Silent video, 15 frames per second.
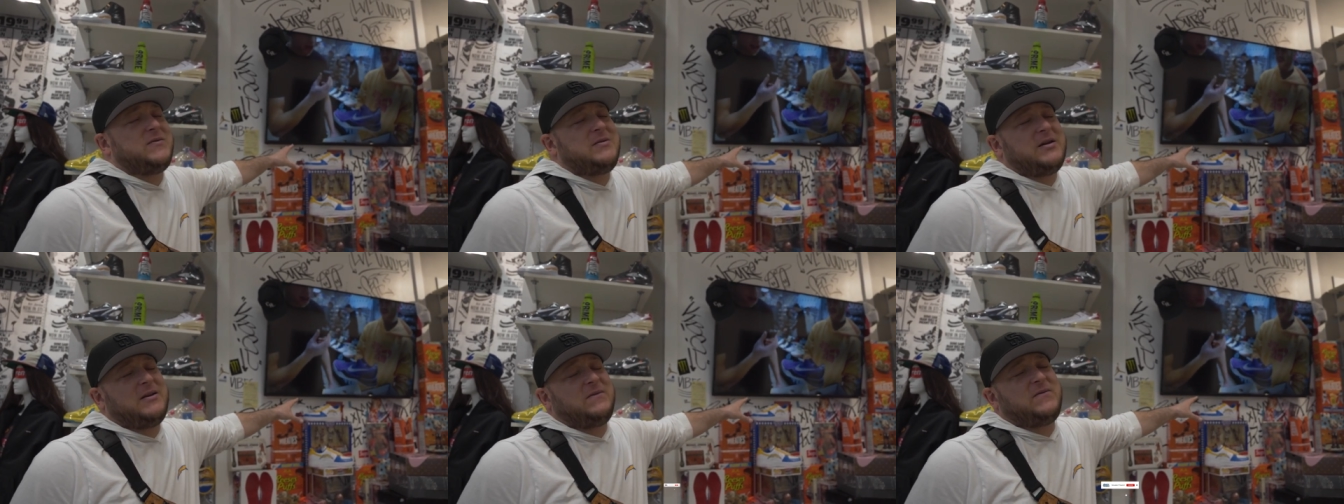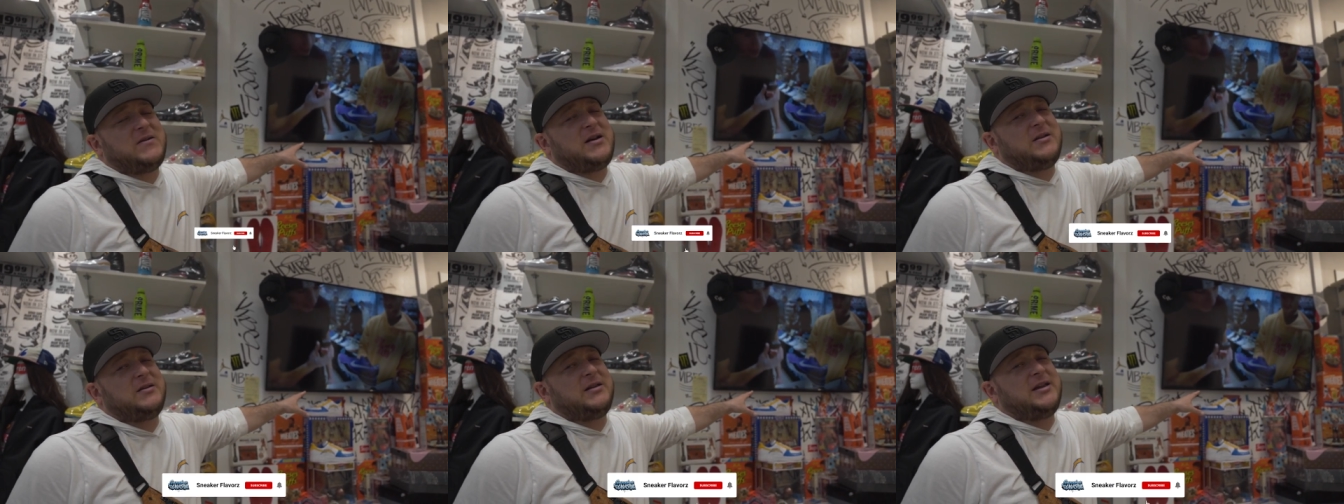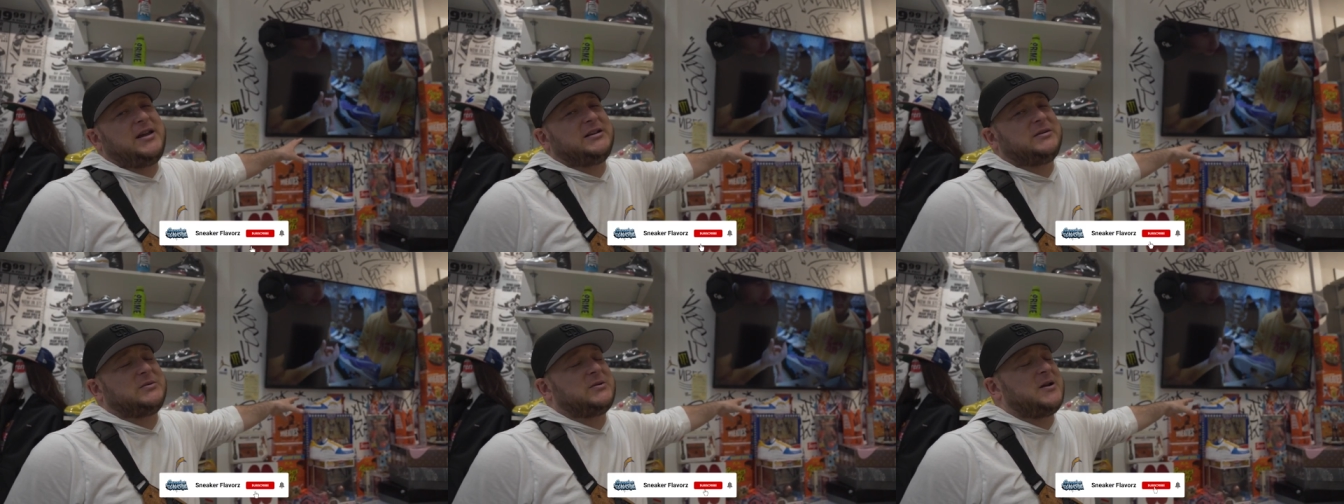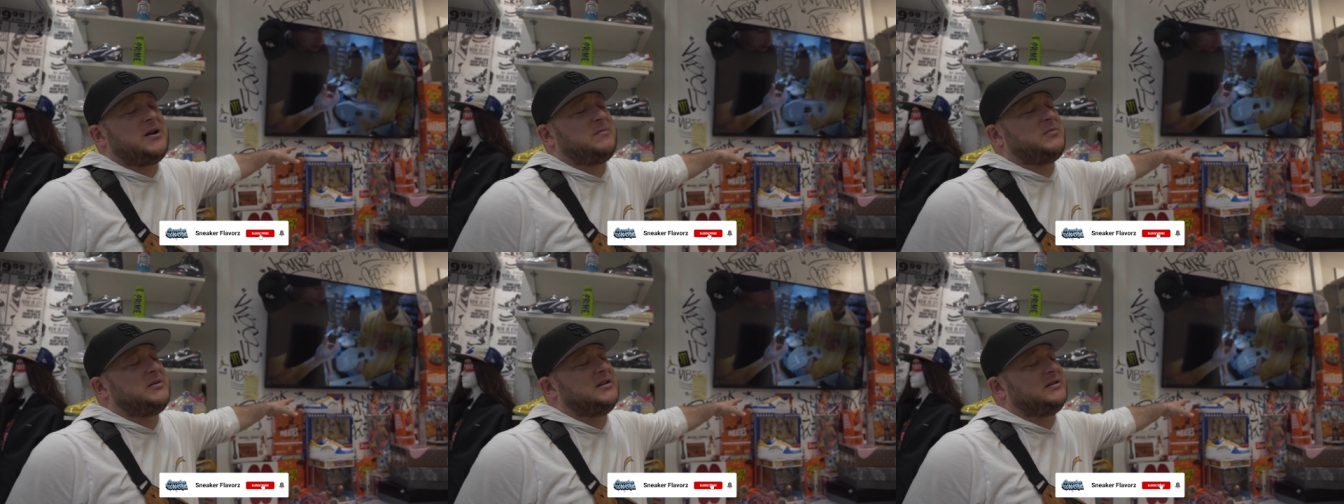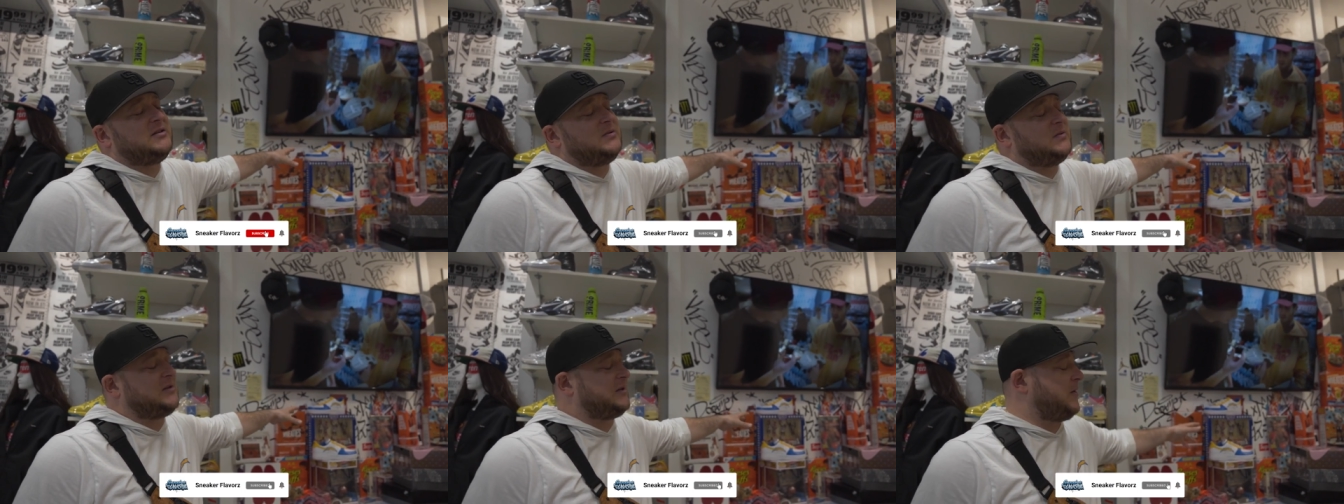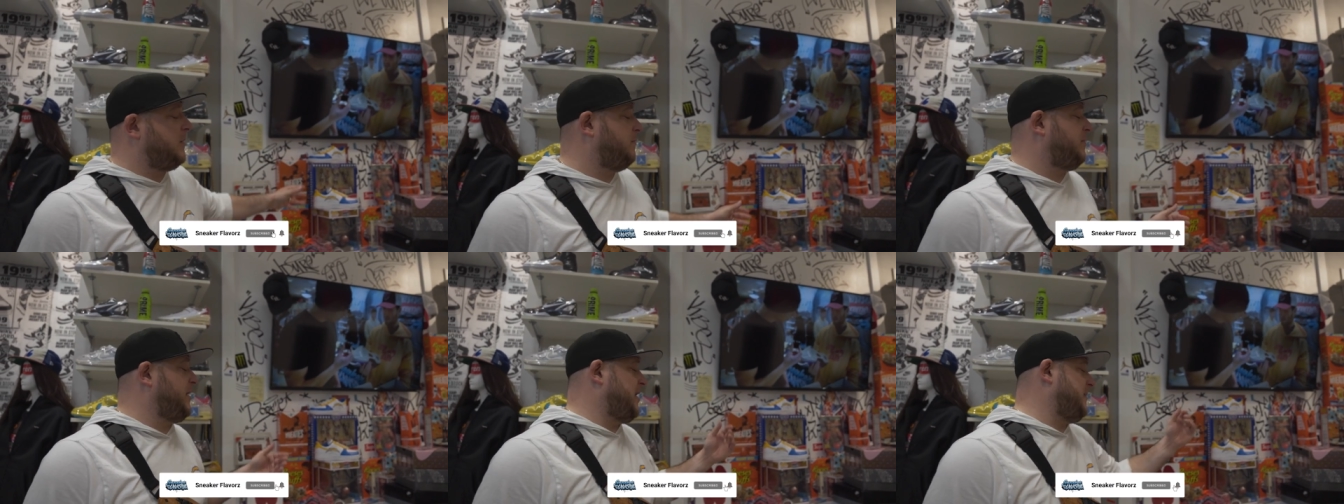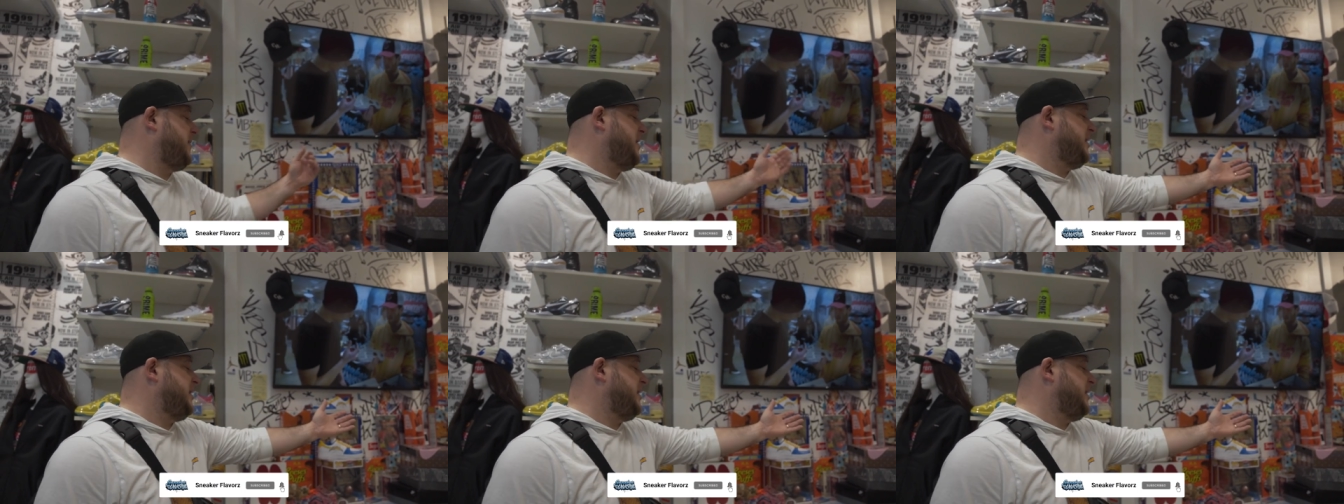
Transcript: you haven't followed and like, subscribe, please do so. Bam,